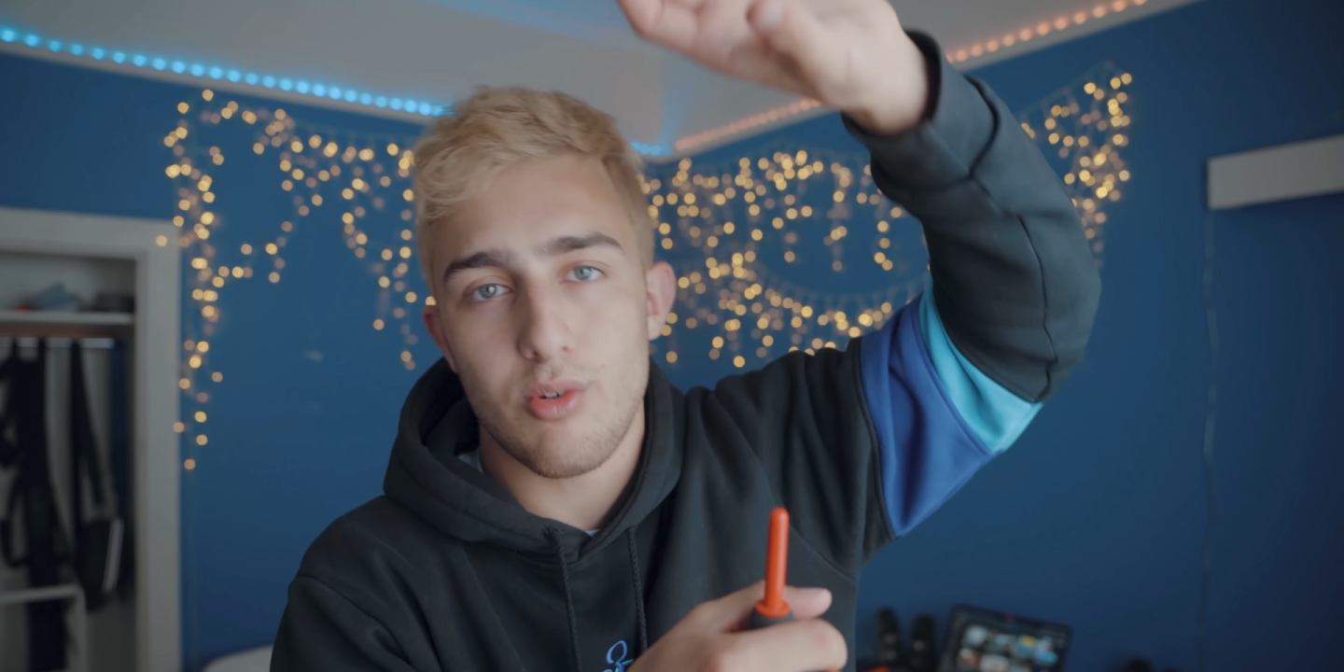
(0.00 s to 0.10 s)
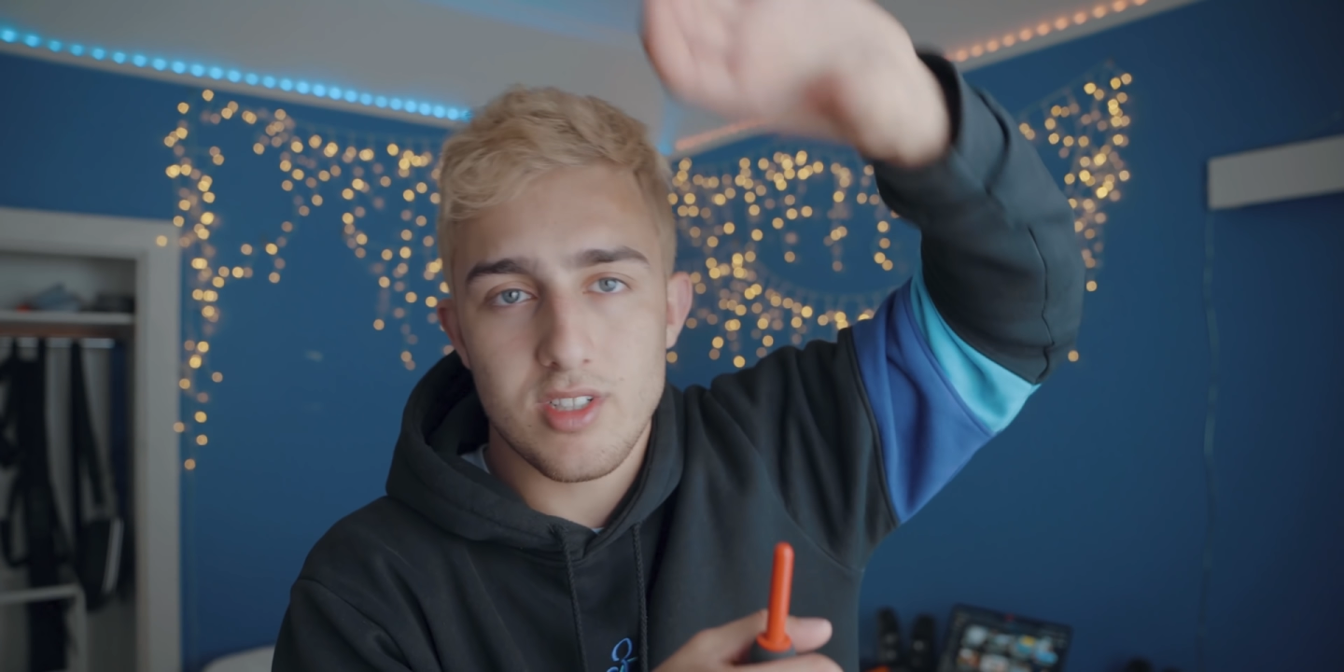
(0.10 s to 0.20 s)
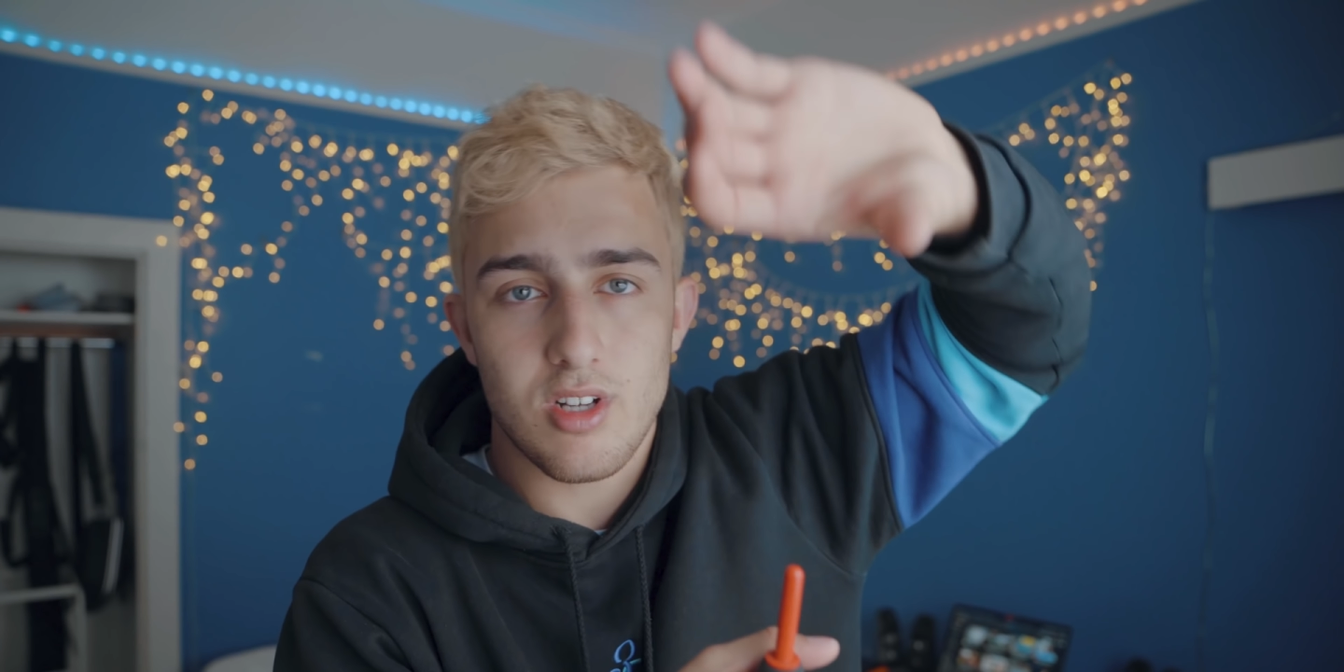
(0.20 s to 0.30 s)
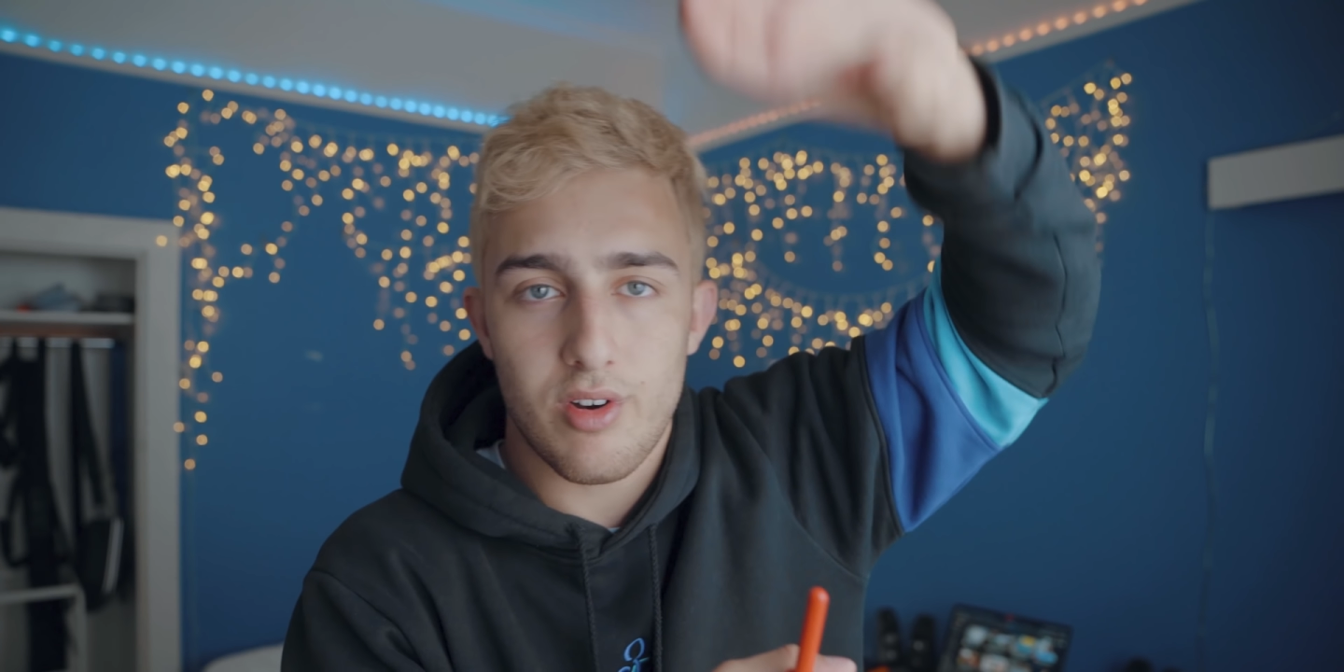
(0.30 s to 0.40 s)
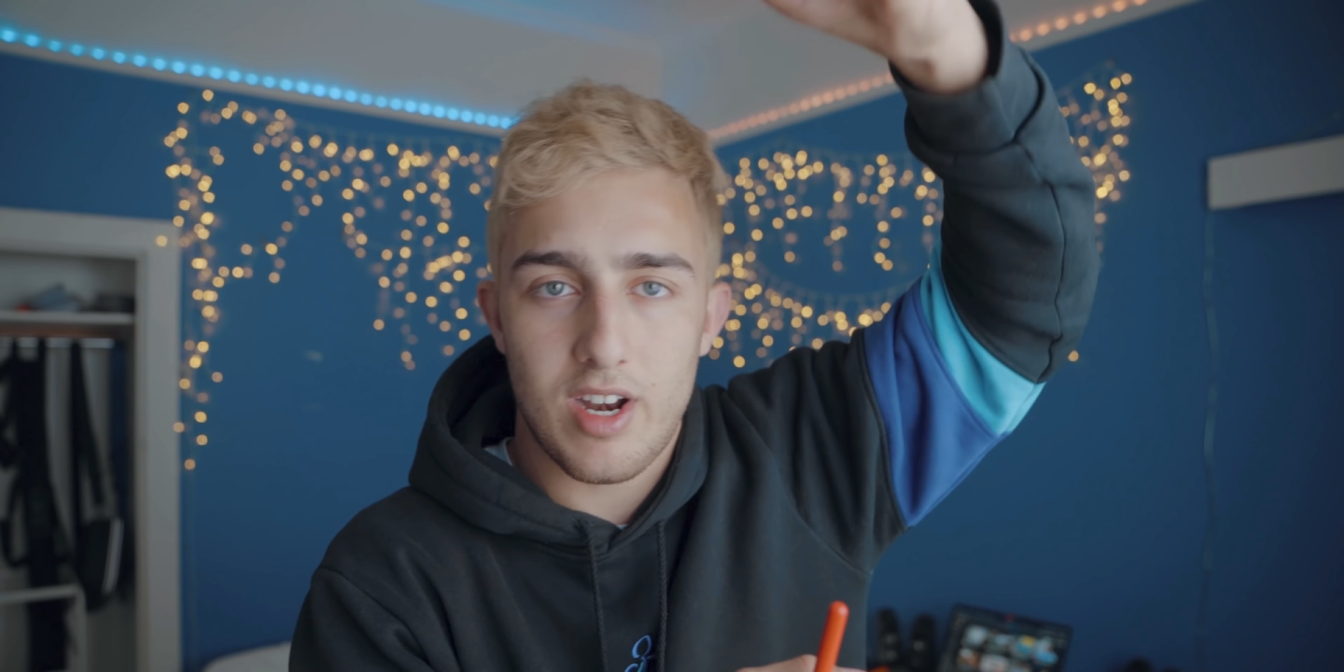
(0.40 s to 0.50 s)

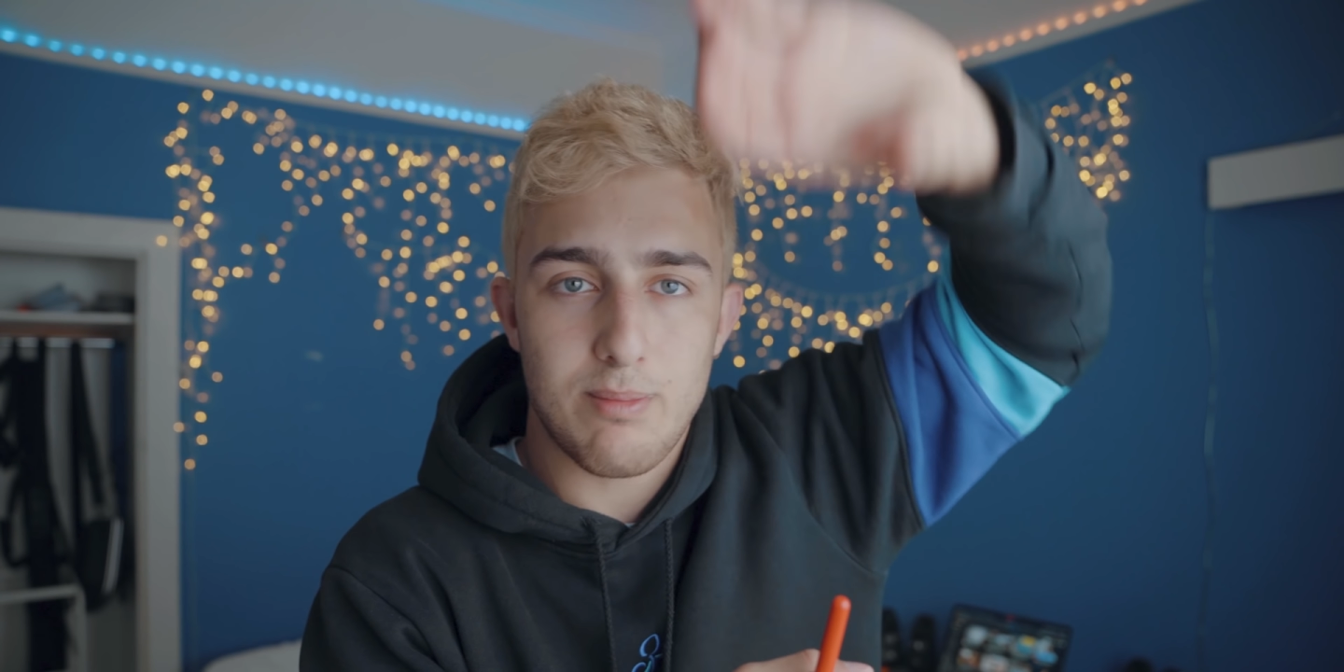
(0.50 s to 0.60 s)
Always hold it